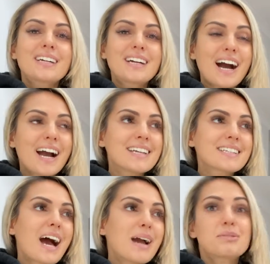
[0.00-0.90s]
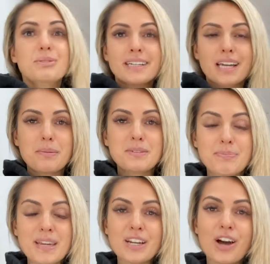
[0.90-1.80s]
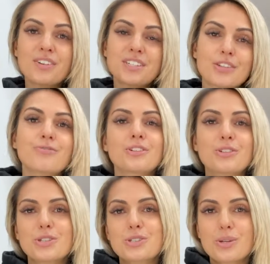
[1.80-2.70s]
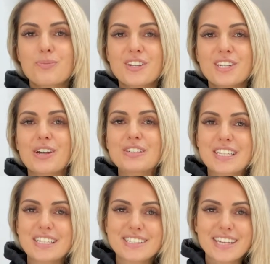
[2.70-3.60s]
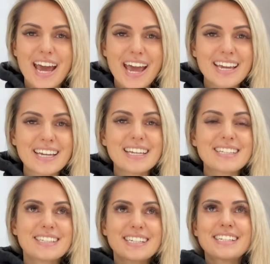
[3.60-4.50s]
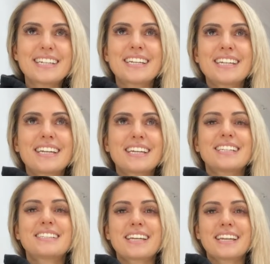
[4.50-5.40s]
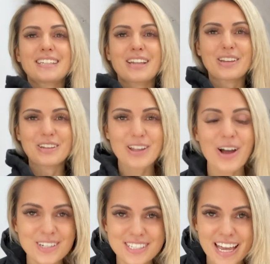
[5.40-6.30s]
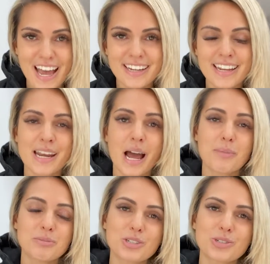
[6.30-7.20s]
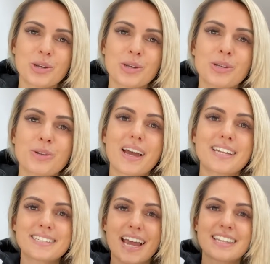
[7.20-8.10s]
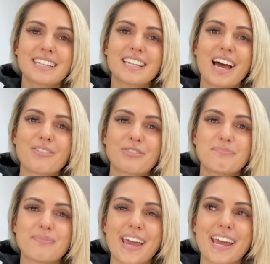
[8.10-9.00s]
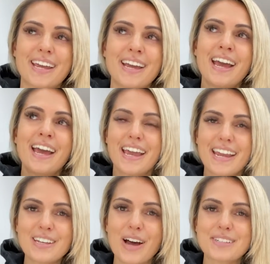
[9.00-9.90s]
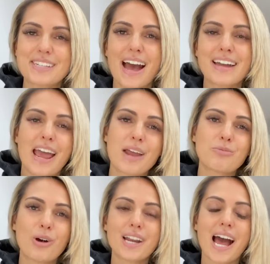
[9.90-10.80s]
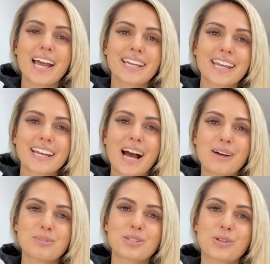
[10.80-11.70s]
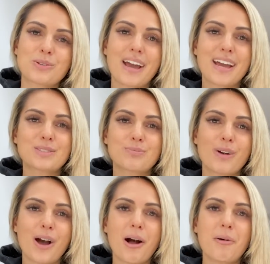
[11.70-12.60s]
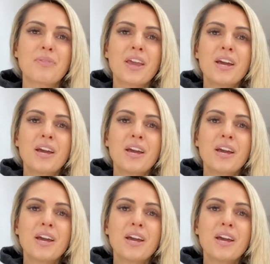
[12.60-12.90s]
Guys, I'm doing a bit of a different YouTube video today. Sydney is in lockdown and I'm gonna show you a day in the life of me in lockdown and what I get up to as well.